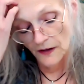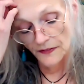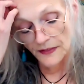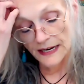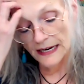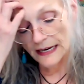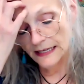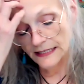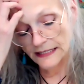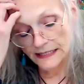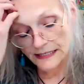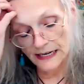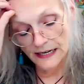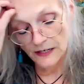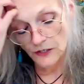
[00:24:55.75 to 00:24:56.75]
the
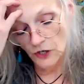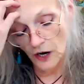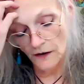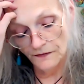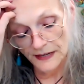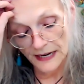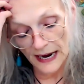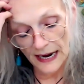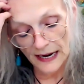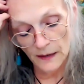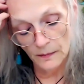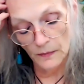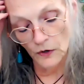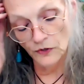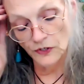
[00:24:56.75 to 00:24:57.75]
instinct of the
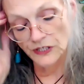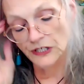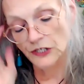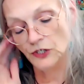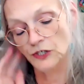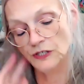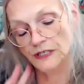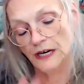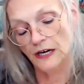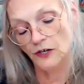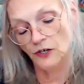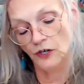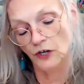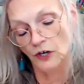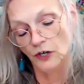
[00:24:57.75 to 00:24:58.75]
animal teaches it